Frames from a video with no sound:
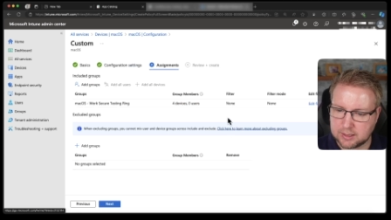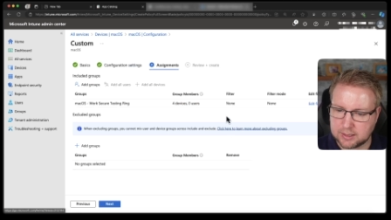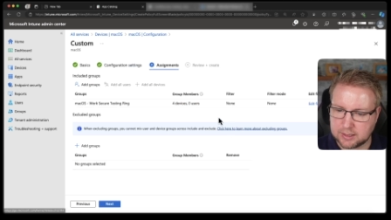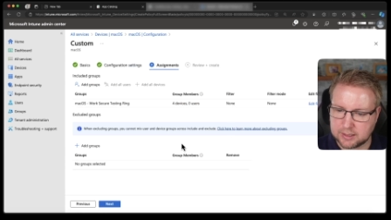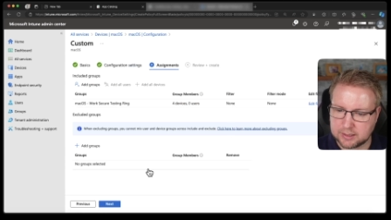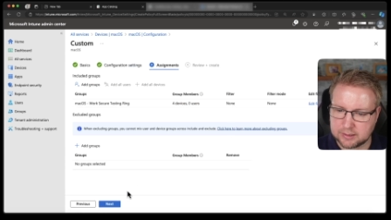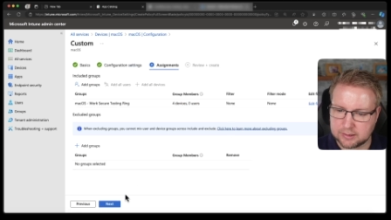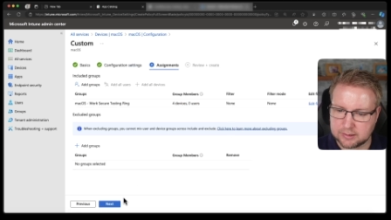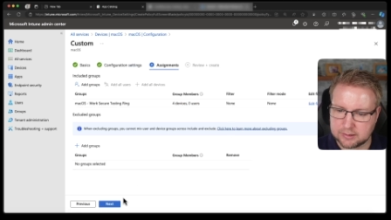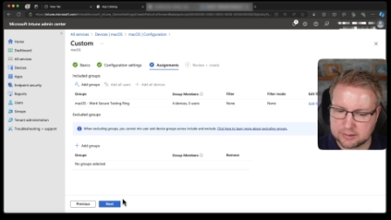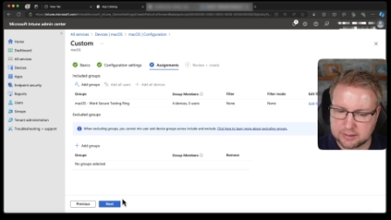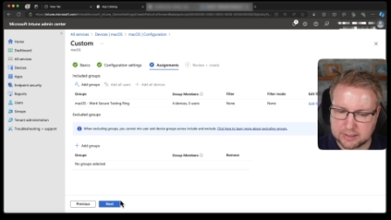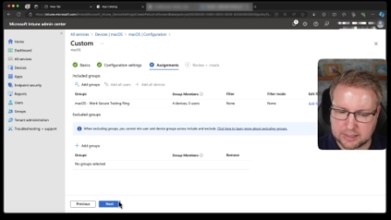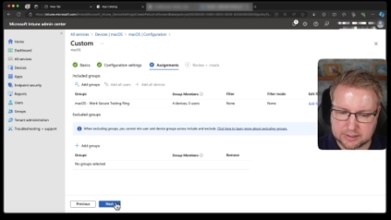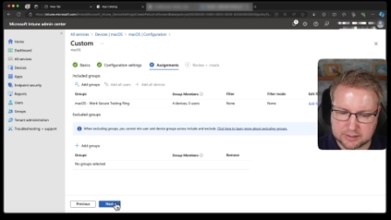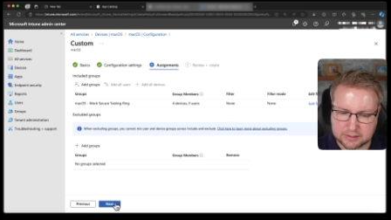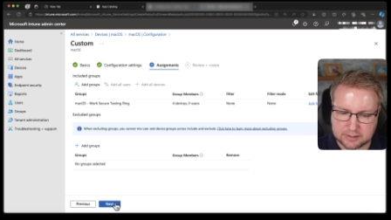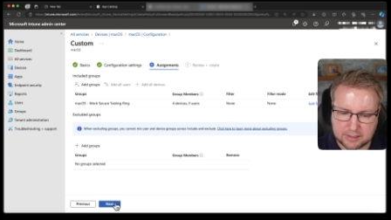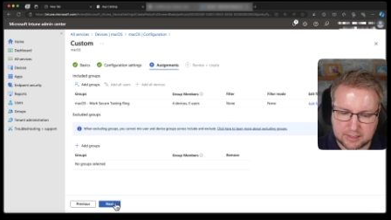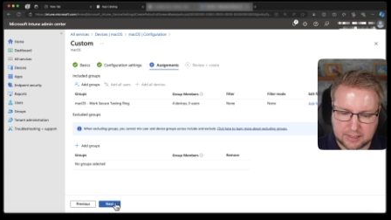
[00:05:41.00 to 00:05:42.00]
and that's
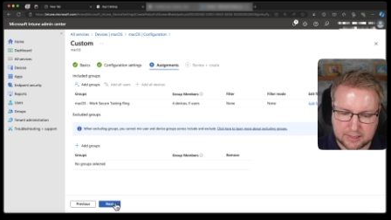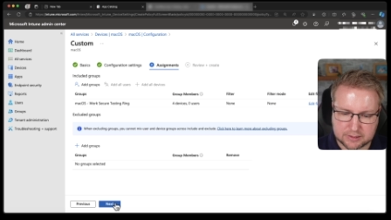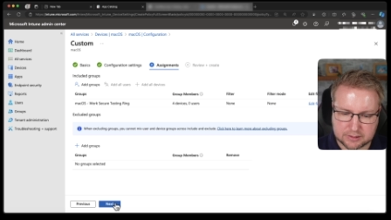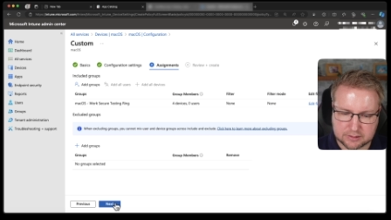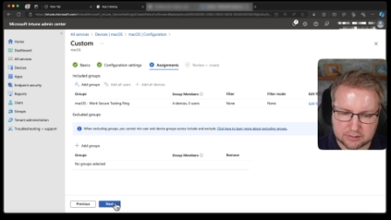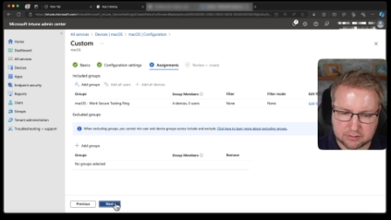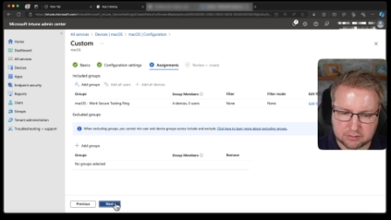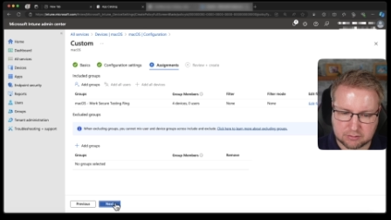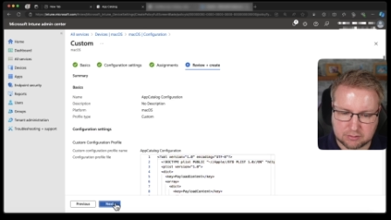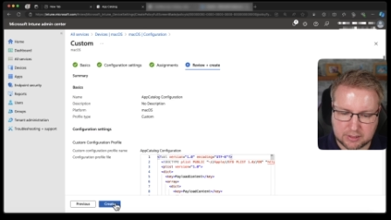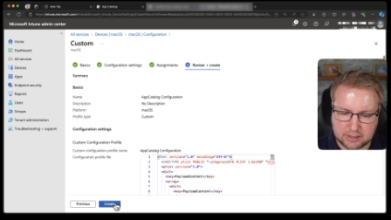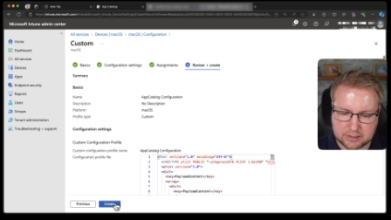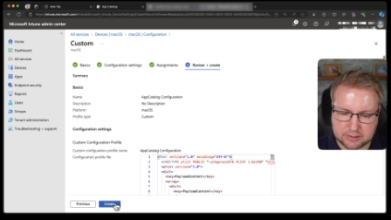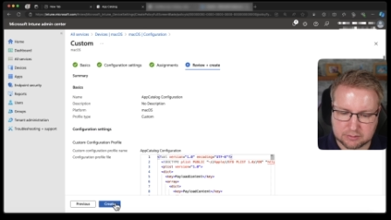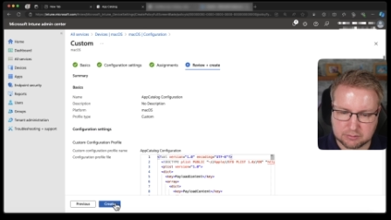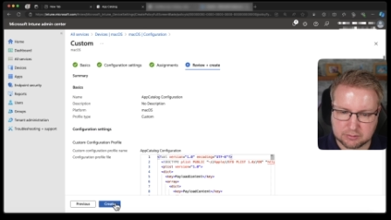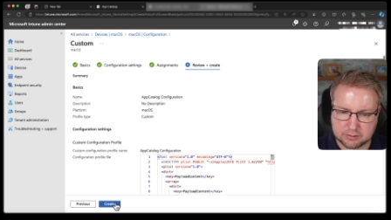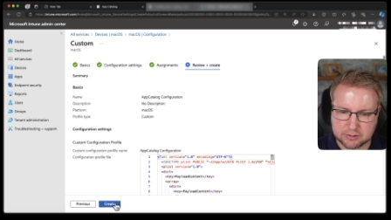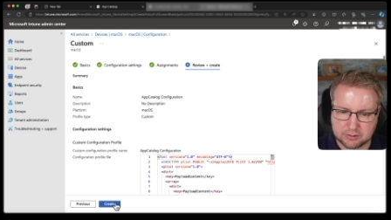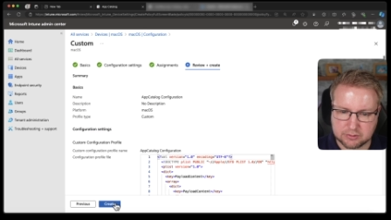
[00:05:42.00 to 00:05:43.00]
that great we'll
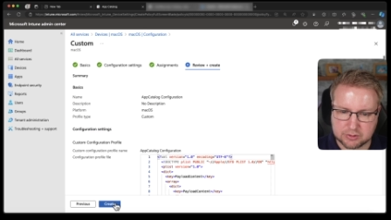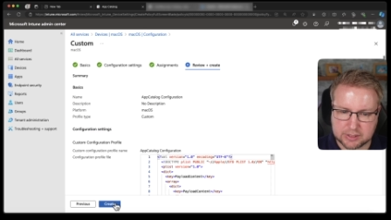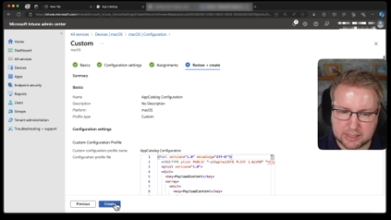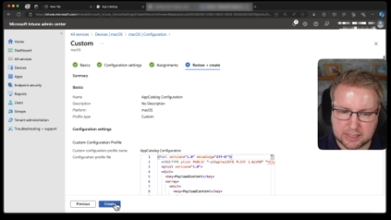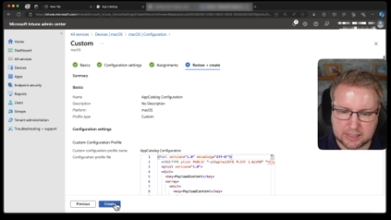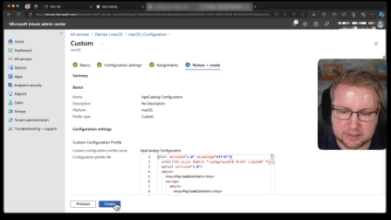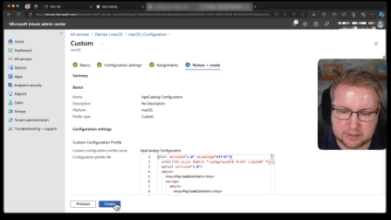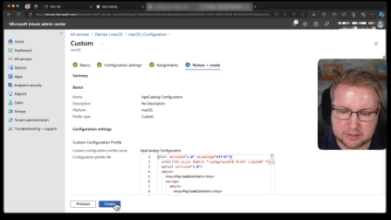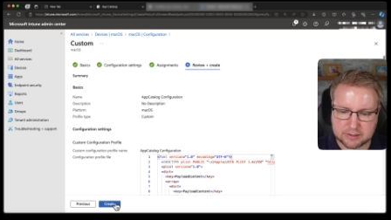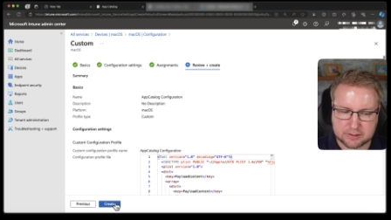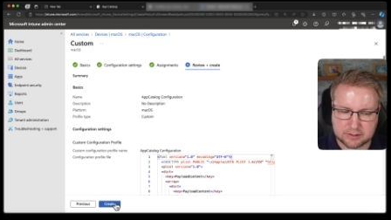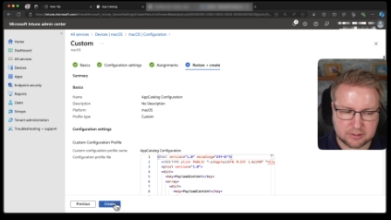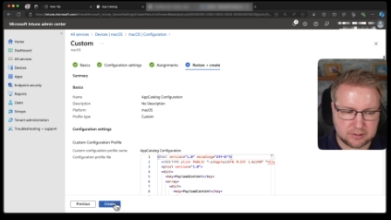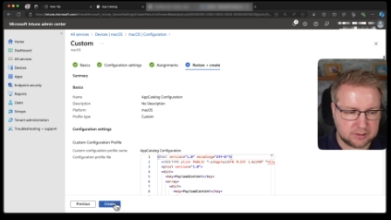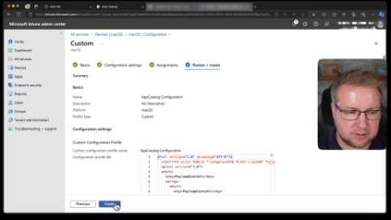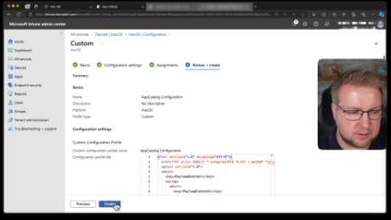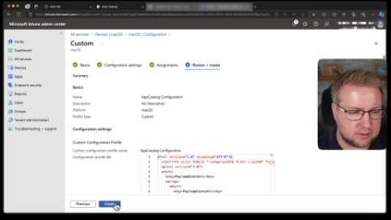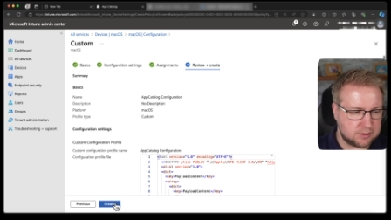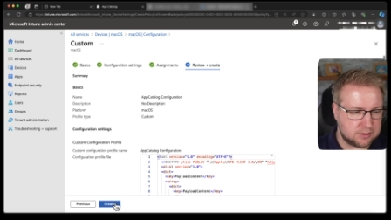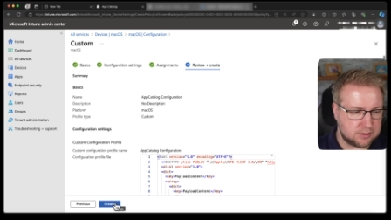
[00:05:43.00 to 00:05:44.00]
choose next
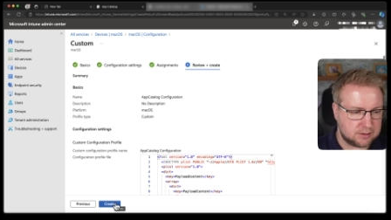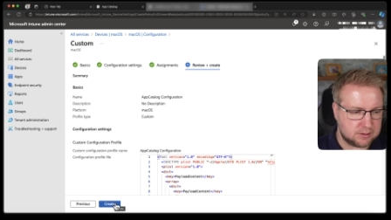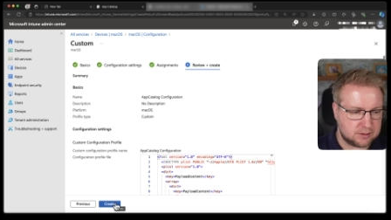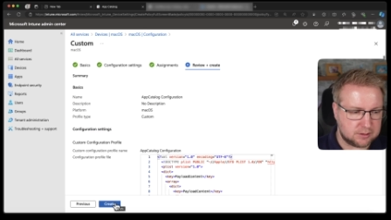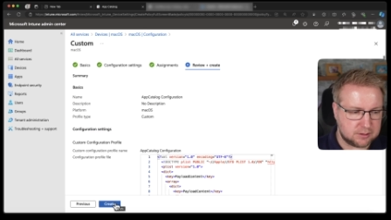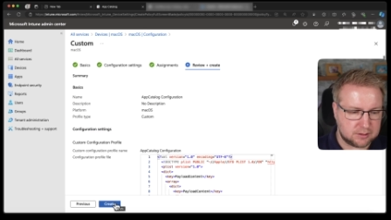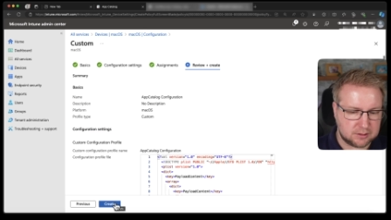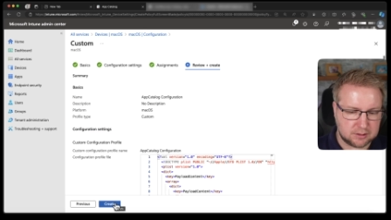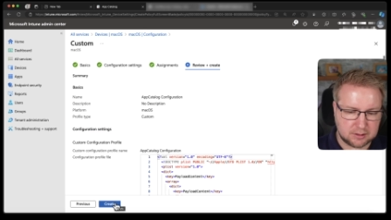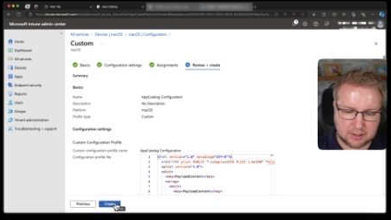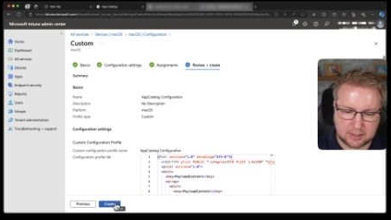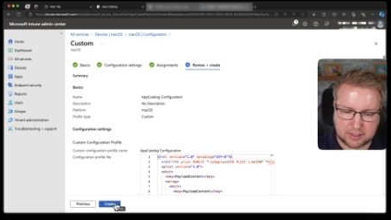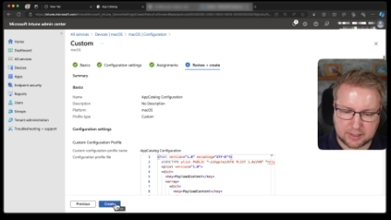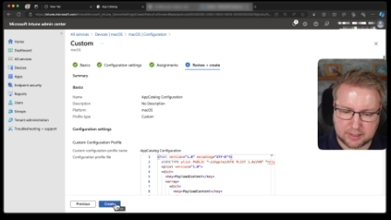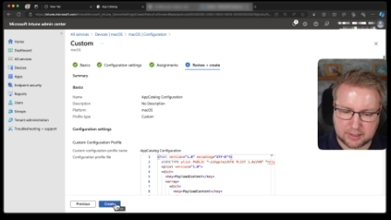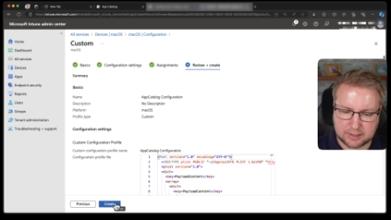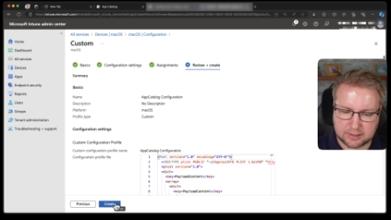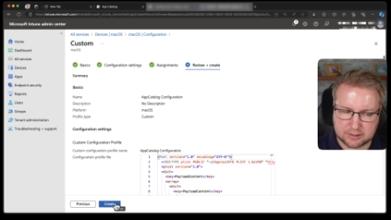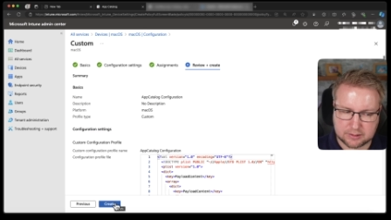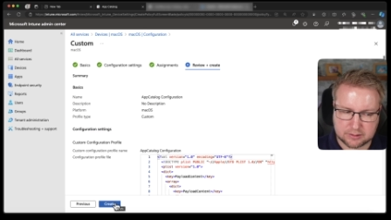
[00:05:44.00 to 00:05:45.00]

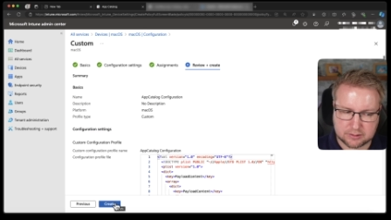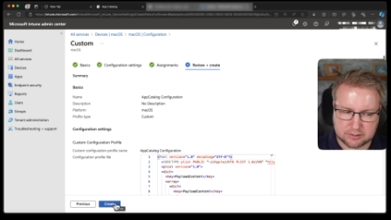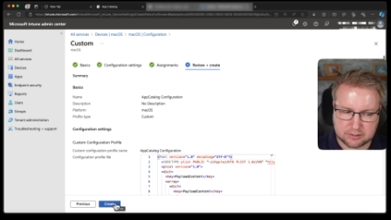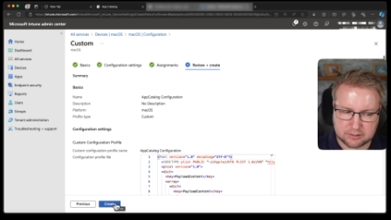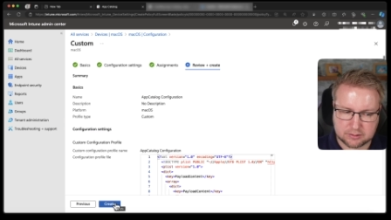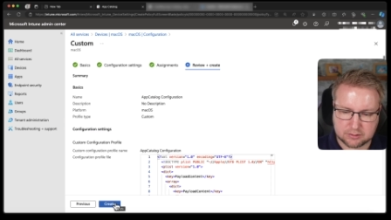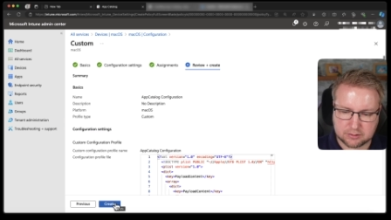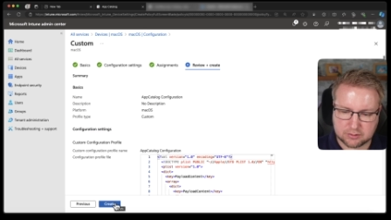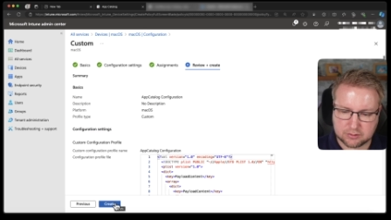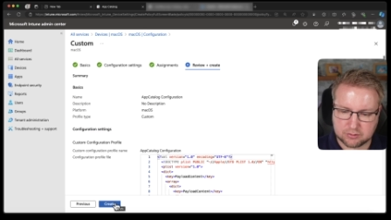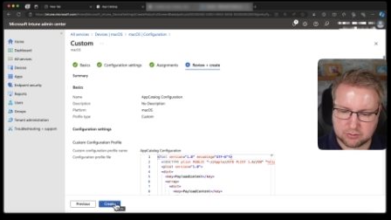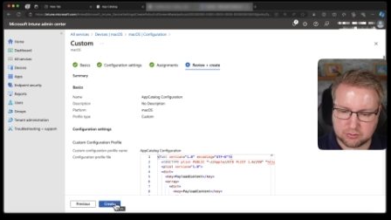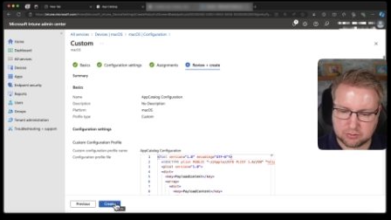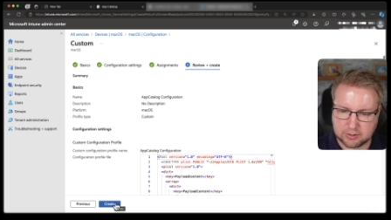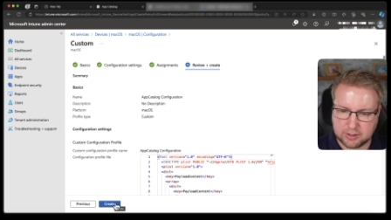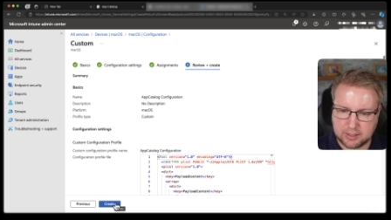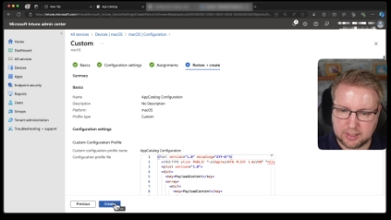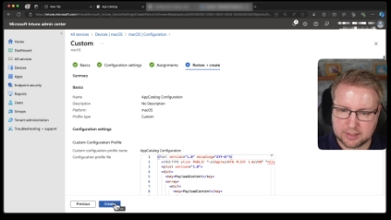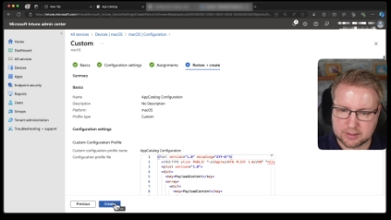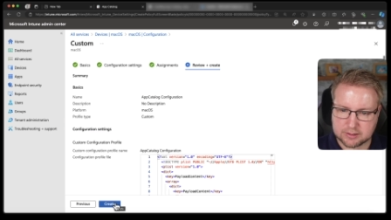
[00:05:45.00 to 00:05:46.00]
and
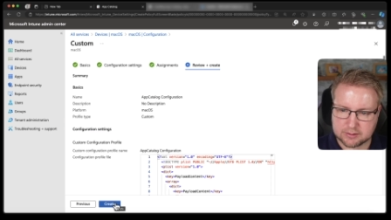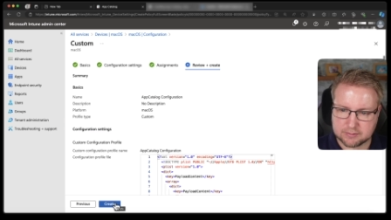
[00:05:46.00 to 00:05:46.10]
create